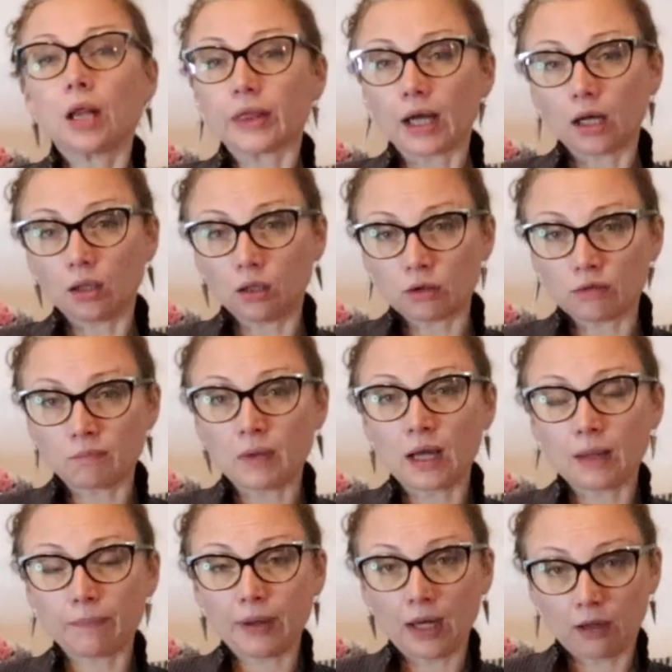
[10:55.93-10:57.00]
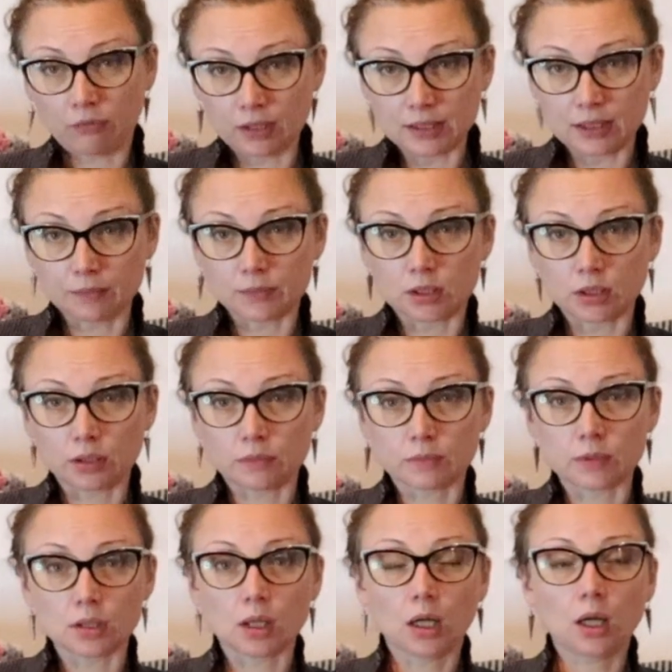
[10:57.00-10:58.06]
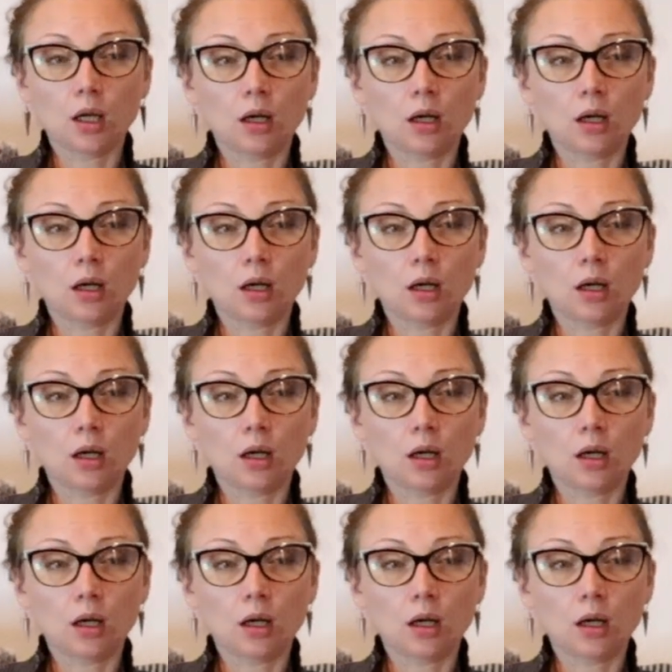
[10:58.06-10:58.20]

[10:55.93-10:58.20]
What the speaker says: that a lot of my peri symptoms